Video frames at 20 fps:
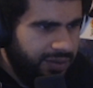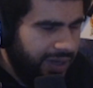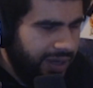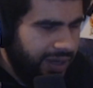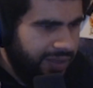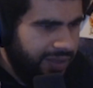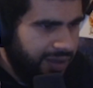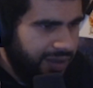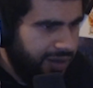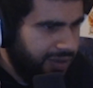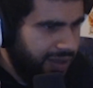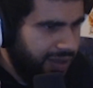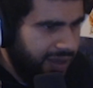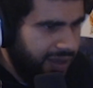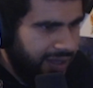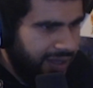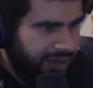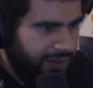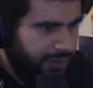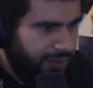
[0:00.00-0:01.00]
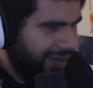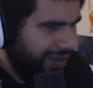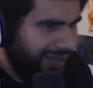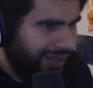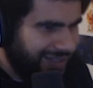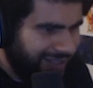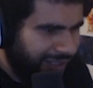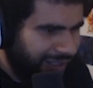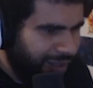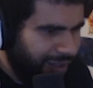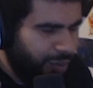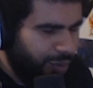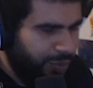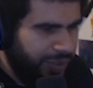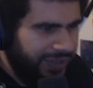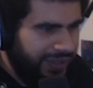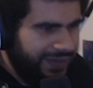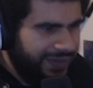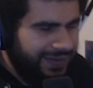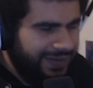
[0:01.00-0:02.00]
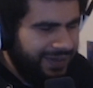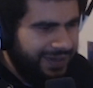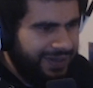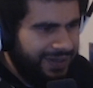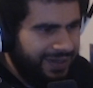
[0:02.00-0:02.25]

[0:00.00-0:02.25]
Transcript: I think that it's a little bit